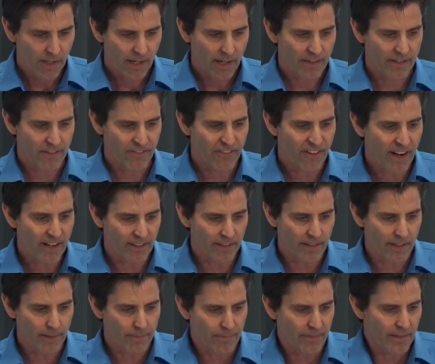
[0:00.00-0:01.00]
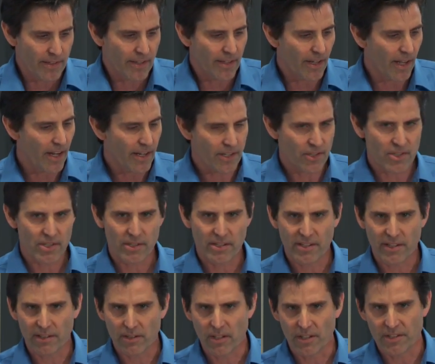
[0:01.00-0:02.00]
And then finally, uh, here's the
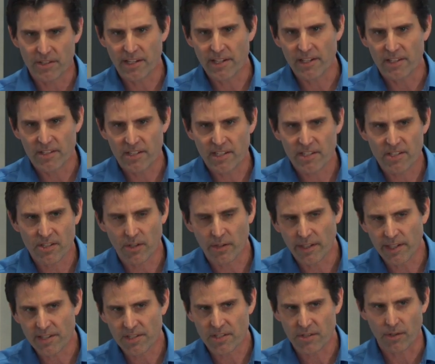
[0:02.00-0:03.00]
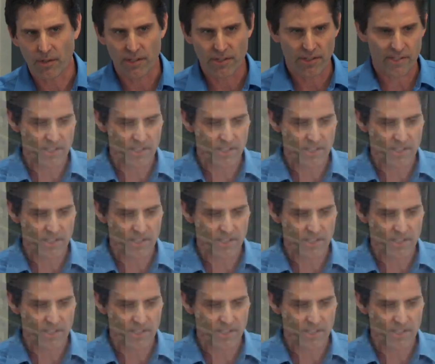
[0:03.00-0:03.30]
thing called heat, seasonal heat storage.